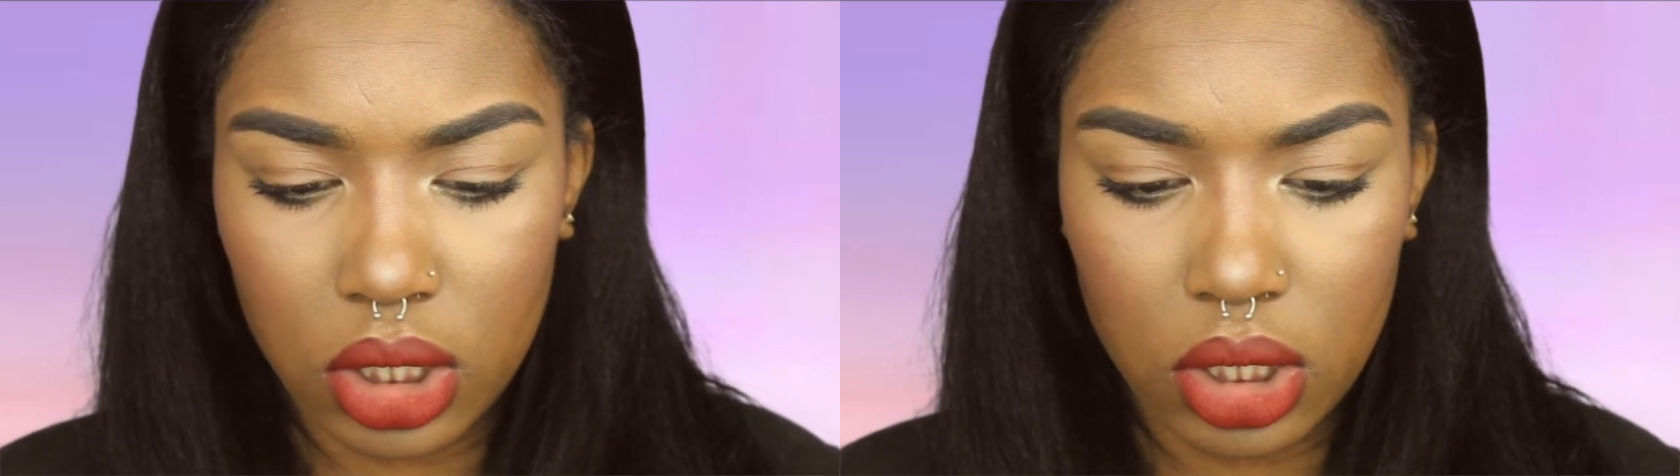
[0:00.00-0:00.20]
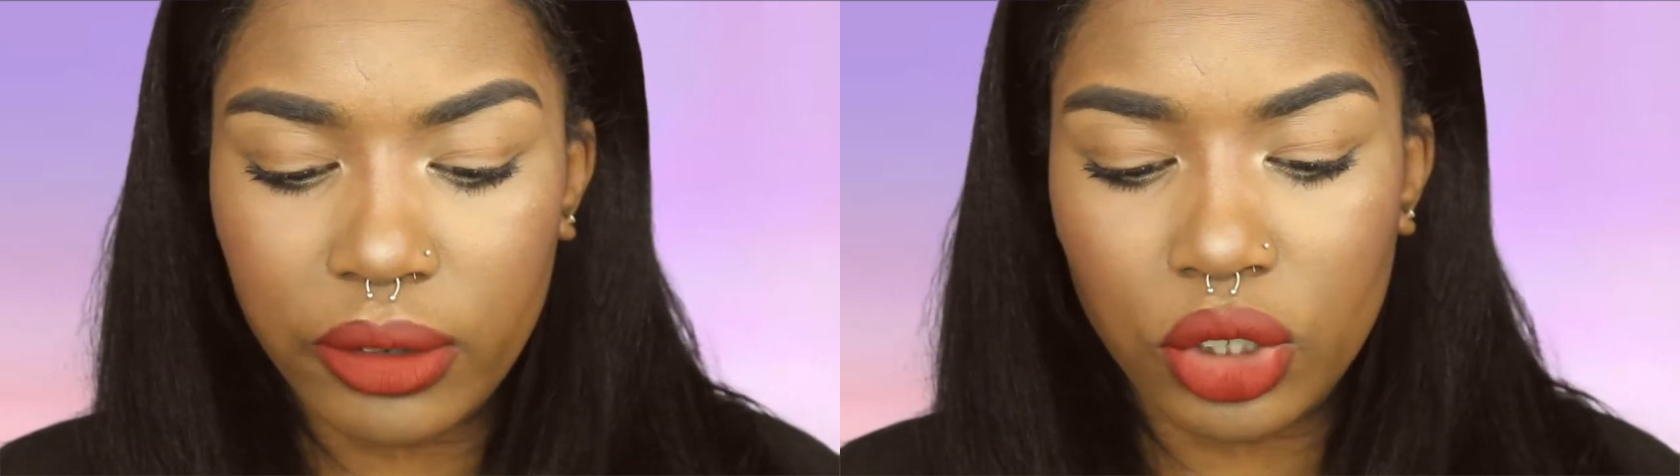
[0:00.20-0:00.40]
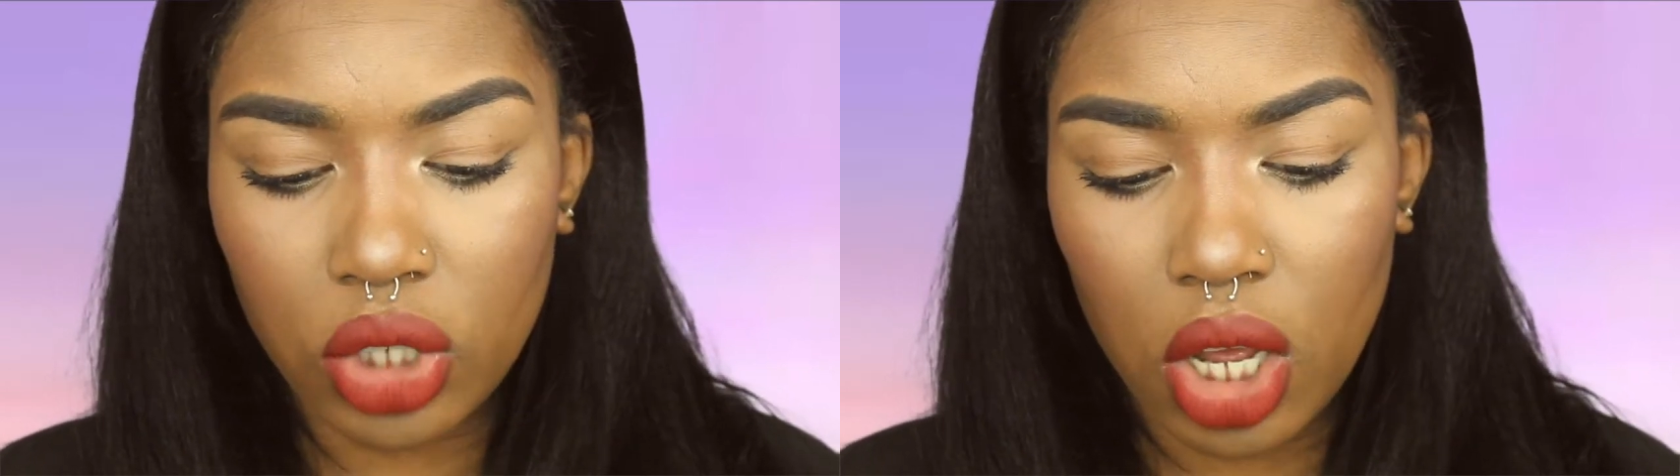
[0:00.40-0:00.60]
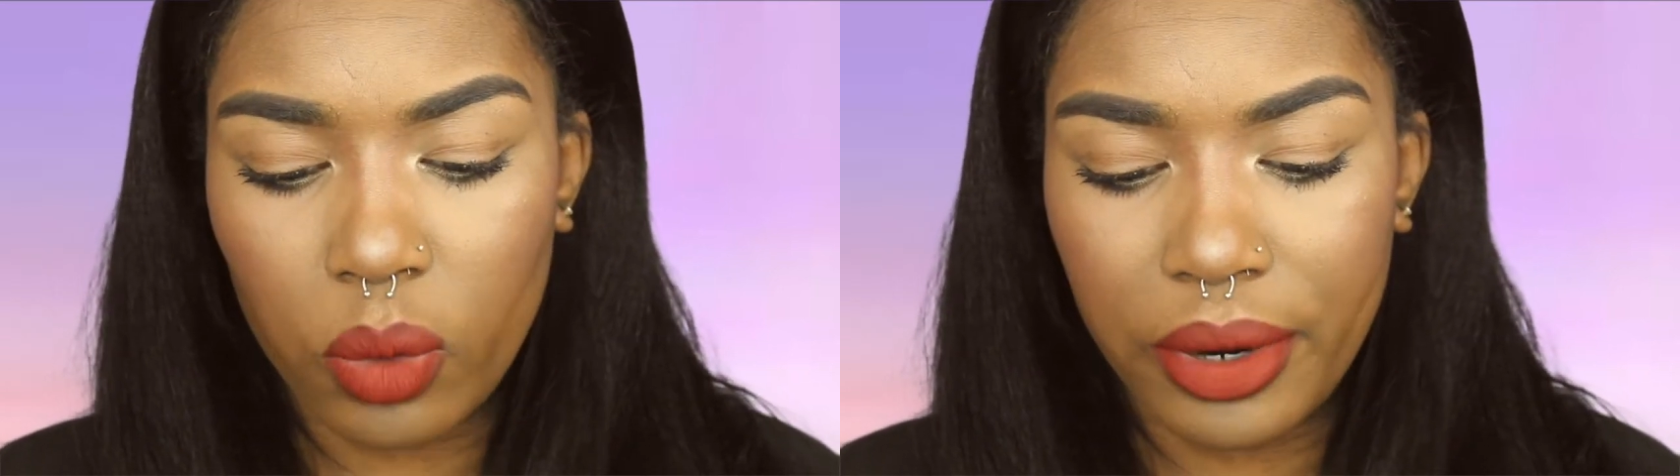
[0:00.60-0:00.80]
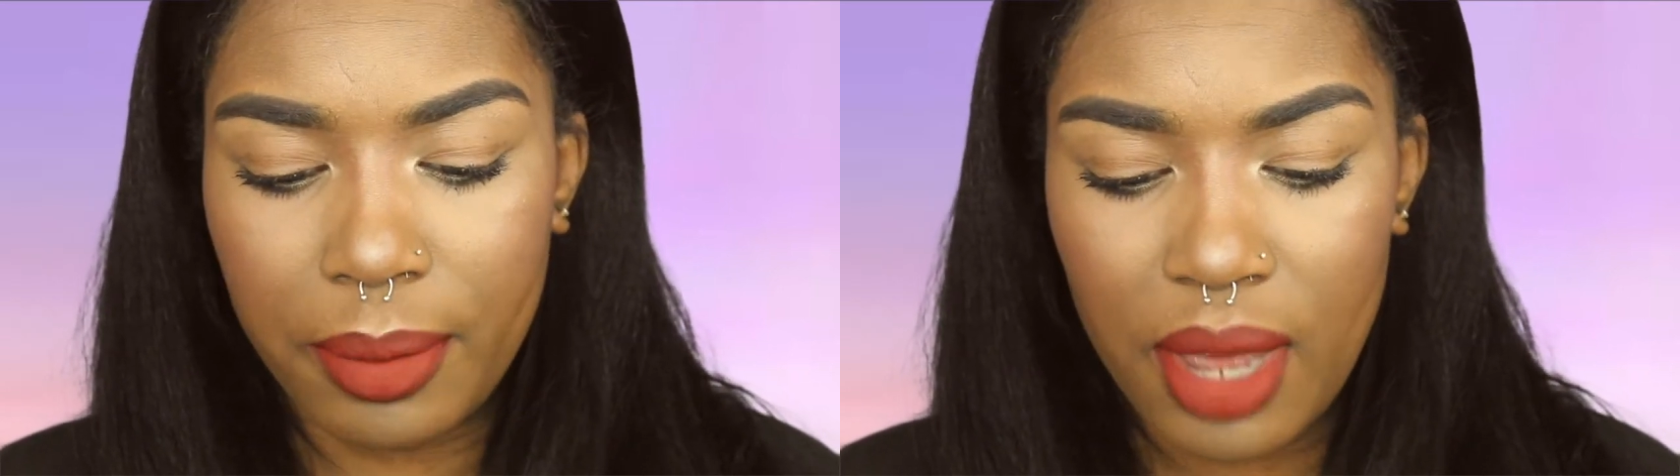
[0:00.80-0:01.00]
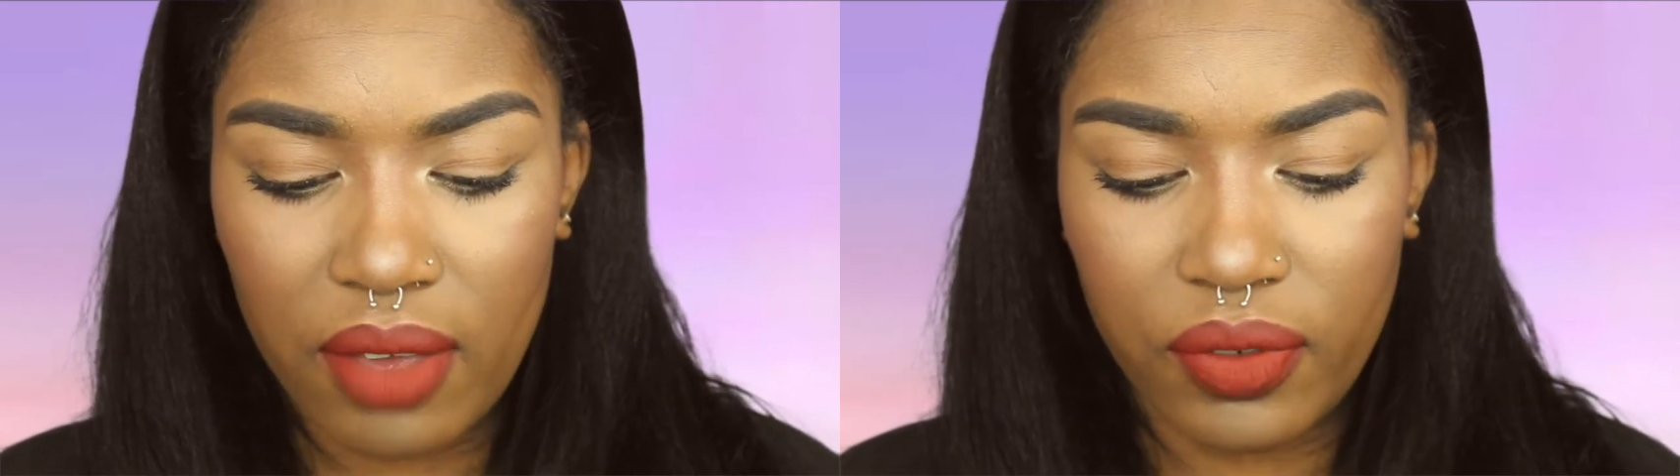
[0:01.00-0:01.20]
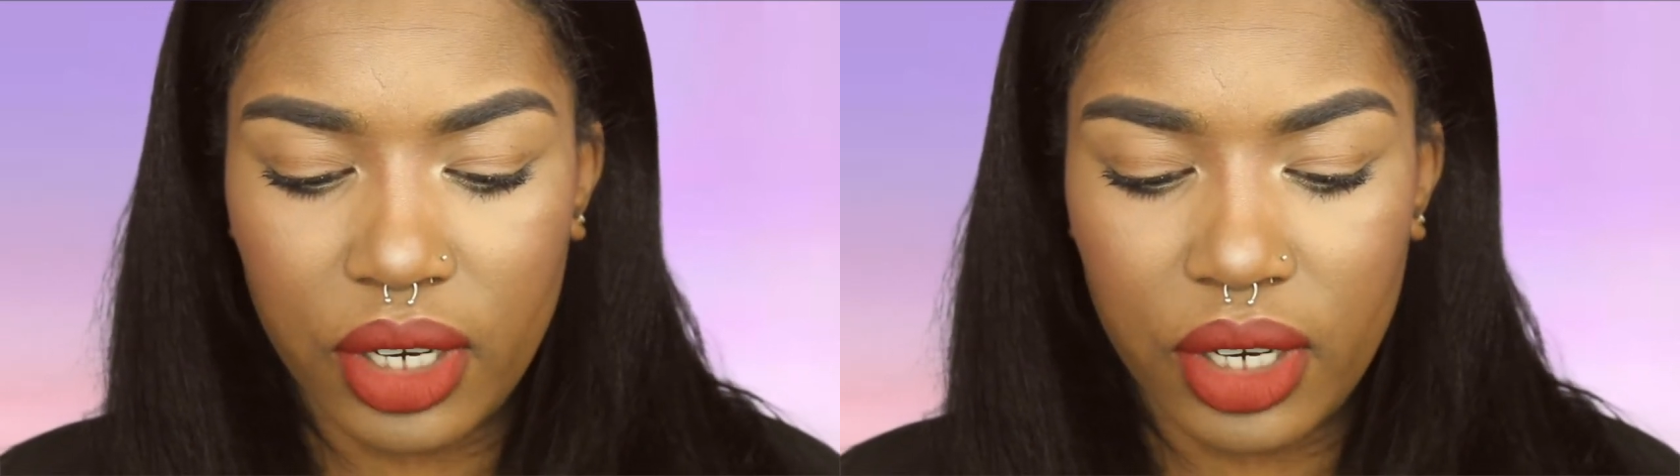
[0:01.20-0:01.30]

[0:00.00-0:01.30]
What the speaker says: coverage, long wear, matte